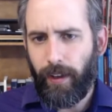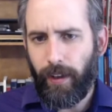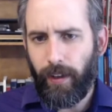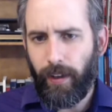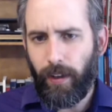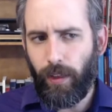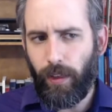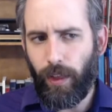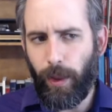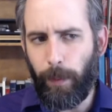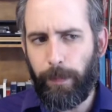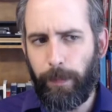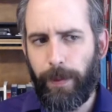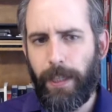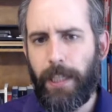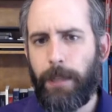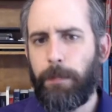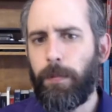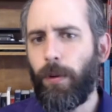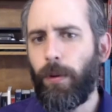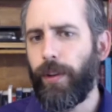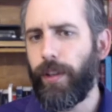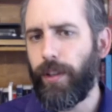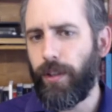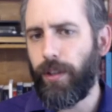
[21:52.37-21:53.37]
The
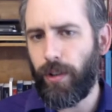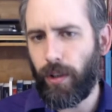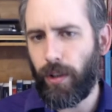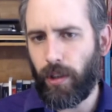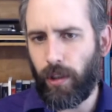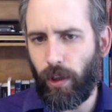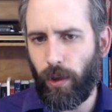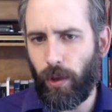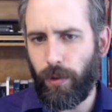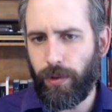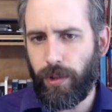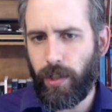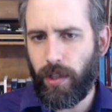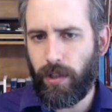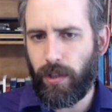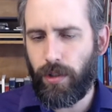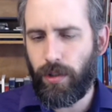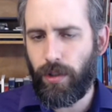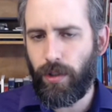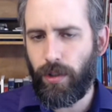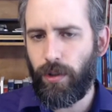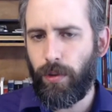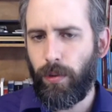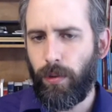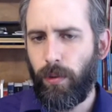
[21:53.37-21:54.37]
people that you're closest
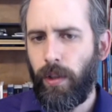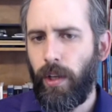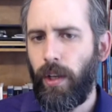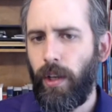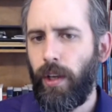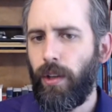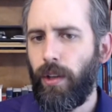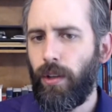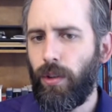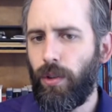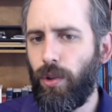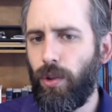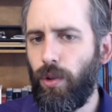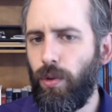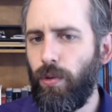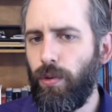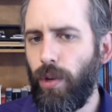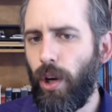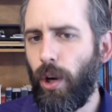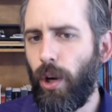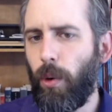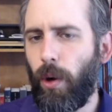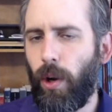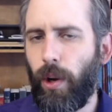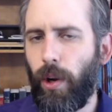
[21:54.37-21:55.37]
to, you
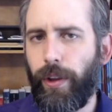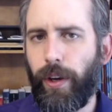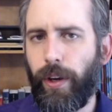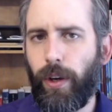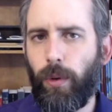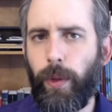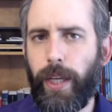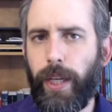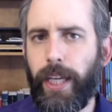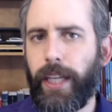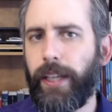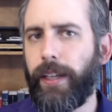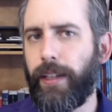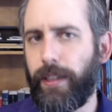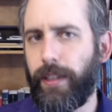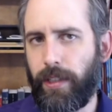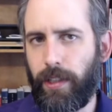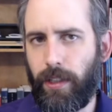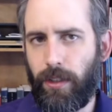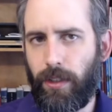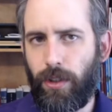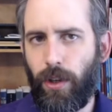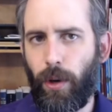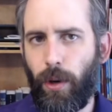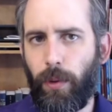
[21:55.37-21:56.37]
know all their
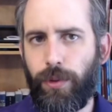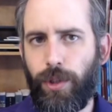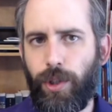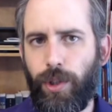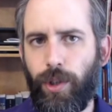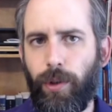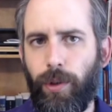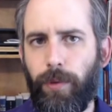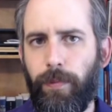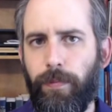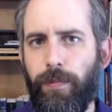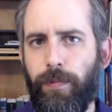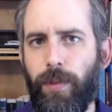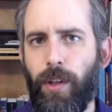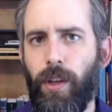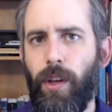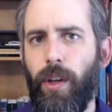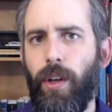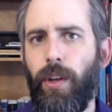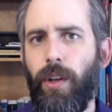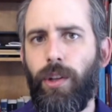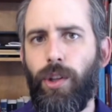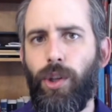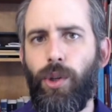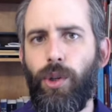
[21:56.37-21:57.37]
weaknesses, don't you?
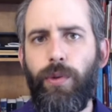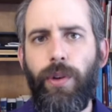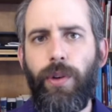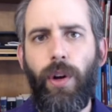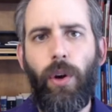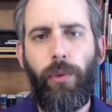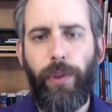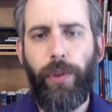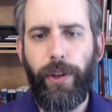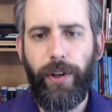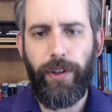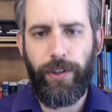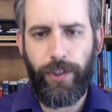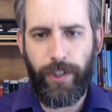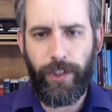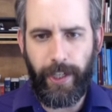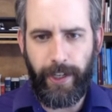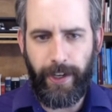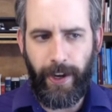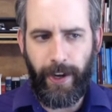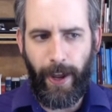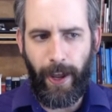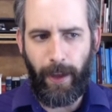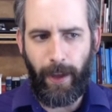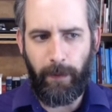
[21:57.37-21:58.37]
You know their sin
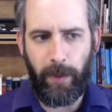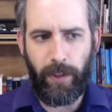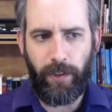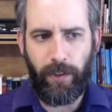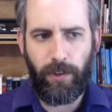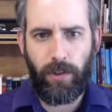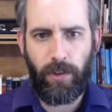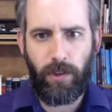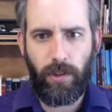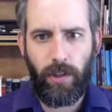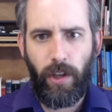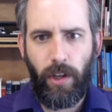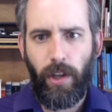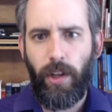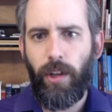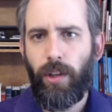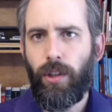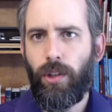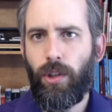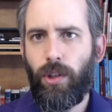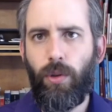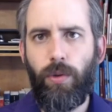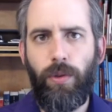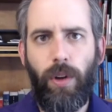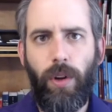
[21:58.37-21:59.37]
habits.
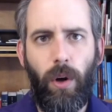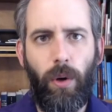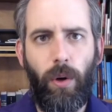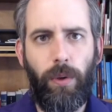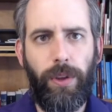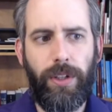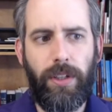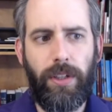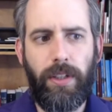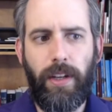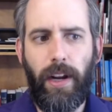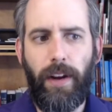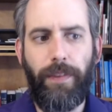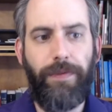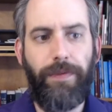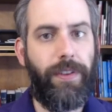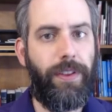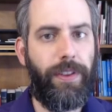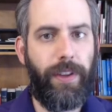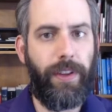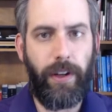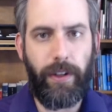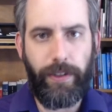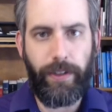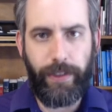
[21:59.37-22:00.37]
You know the stuff that
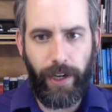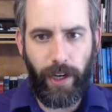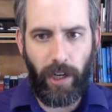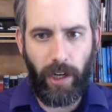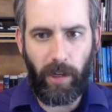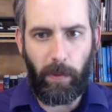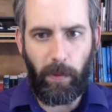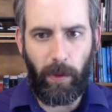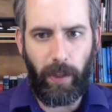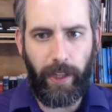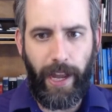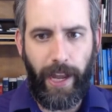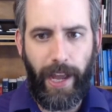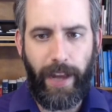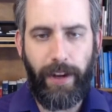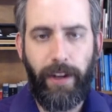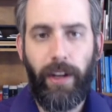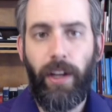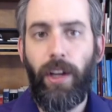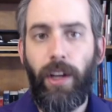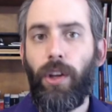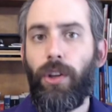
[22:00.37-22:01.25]
they're terrible at.